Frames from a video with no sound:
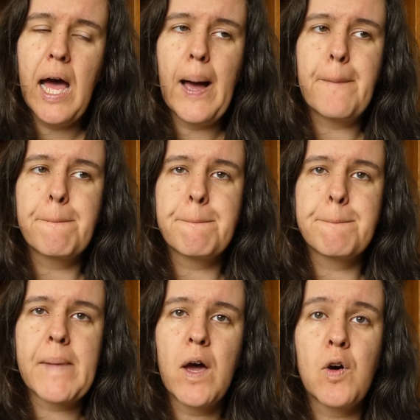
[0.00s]

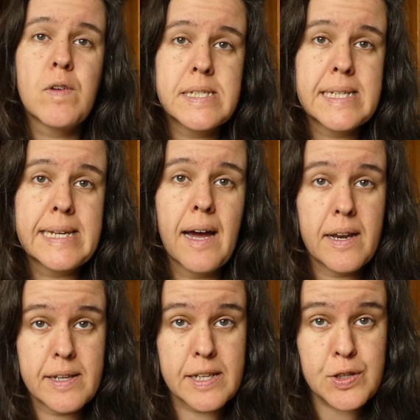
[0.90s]
Obviously
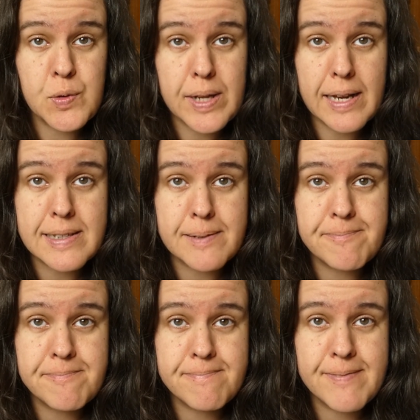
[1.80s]
I didn't do that.
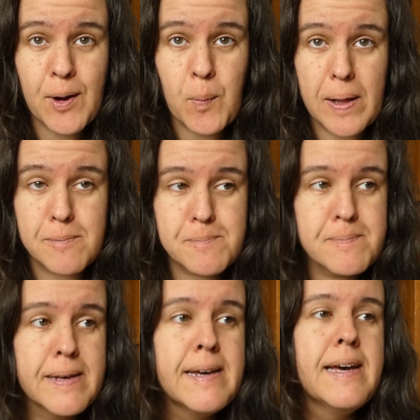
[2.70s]
Oh
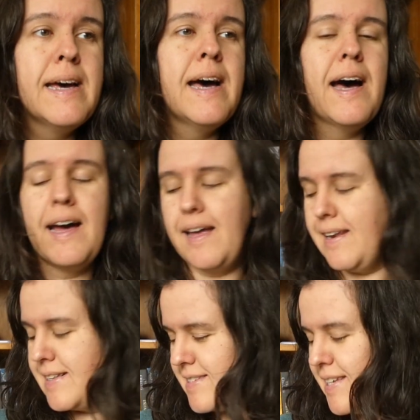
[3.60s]
well.
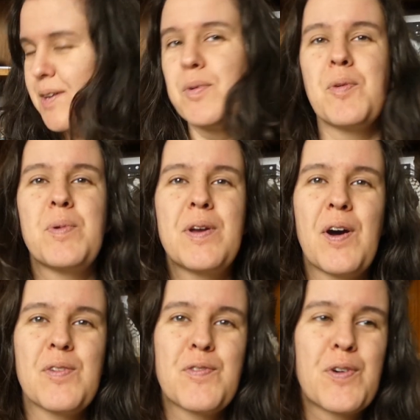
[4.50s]
Let's see what we
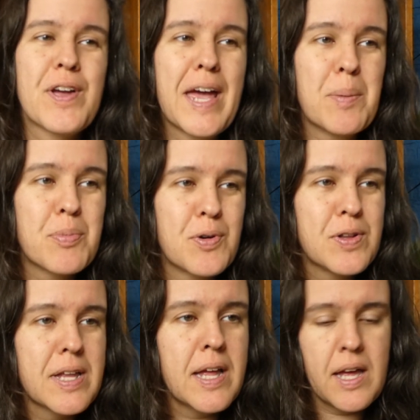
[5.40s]
got for
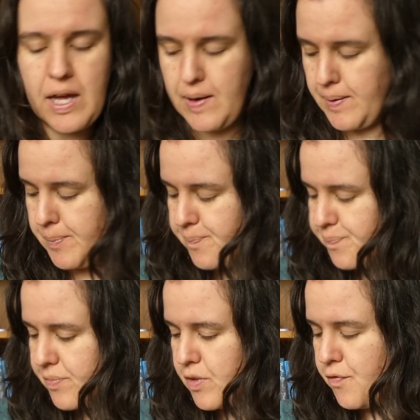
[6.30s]
April.
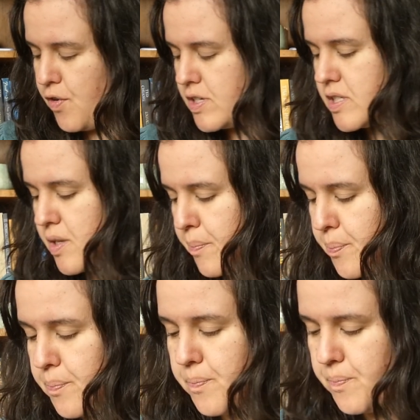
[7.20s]
The first
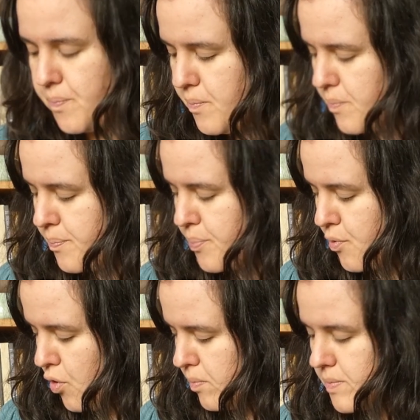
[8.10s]

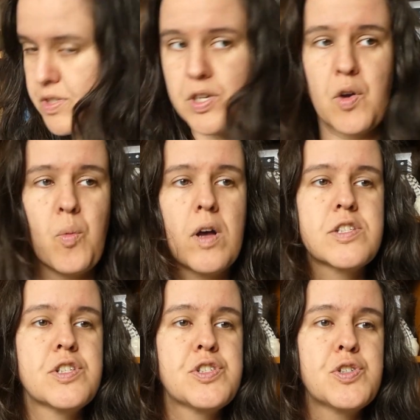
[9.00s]
prompt
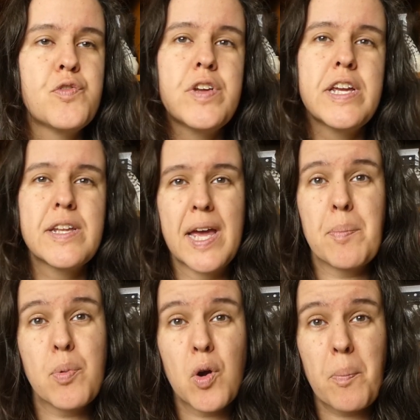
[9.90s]
was to read a
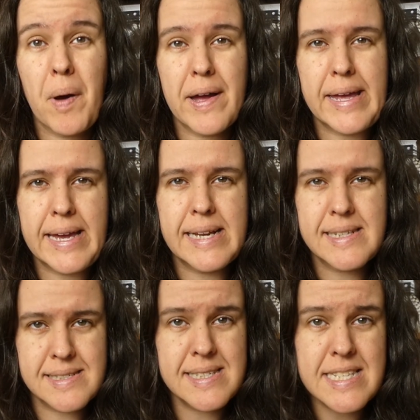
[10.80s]
book by a
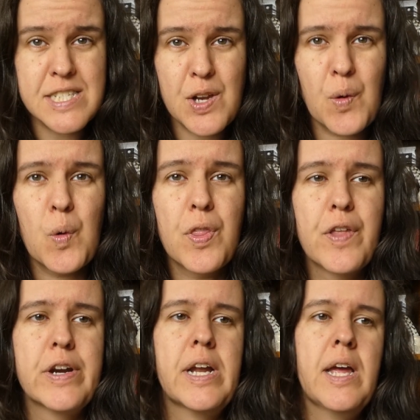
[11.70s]
deceased
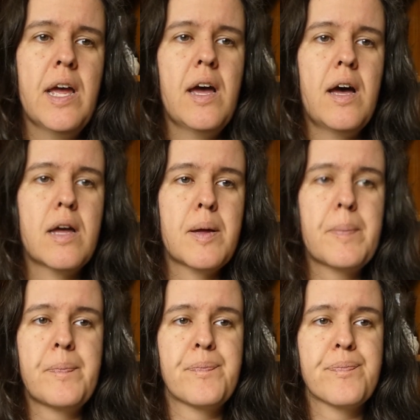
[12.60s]
author,
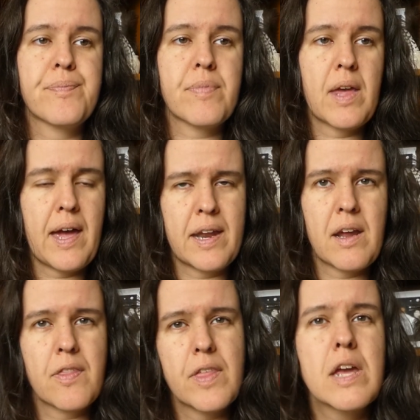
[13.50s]
and
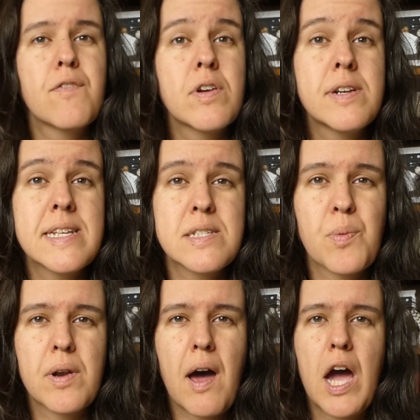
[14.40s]
I think for this
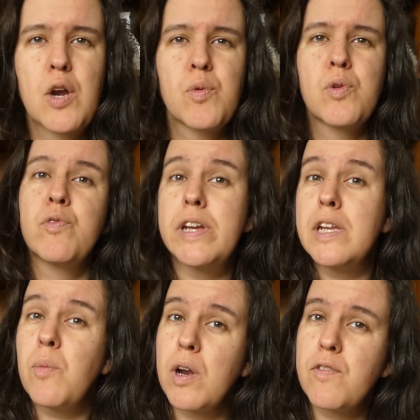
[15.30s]
one I will
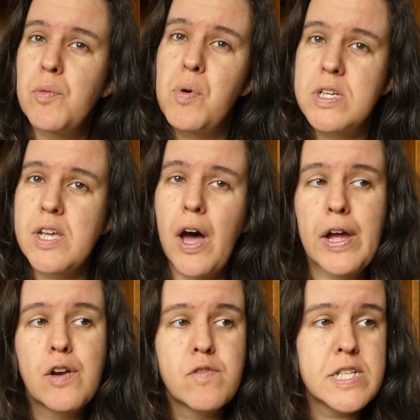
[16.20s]
read one of the books
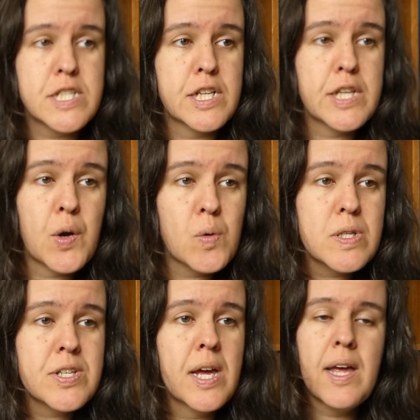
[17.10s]
I recently
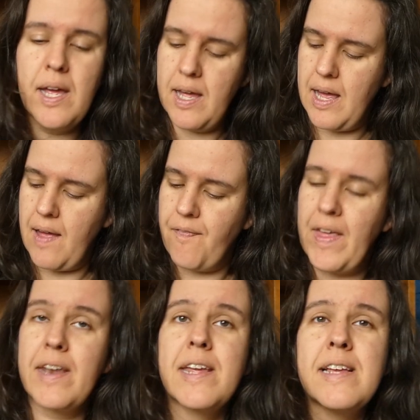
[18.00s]
hold, and
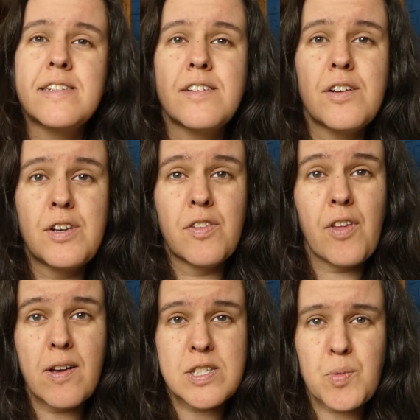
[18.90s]
that is De
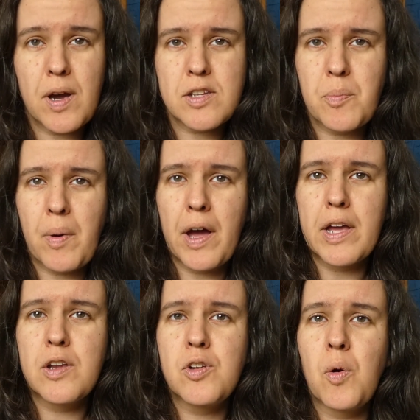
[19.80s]
Thuiswacht
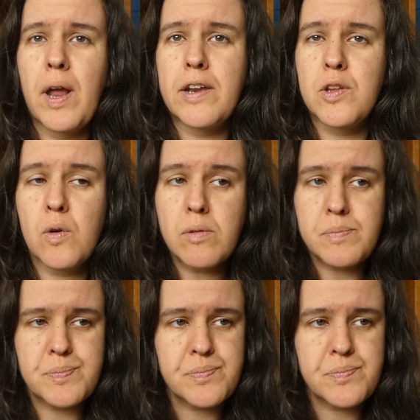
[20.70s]
by Dola de Jong.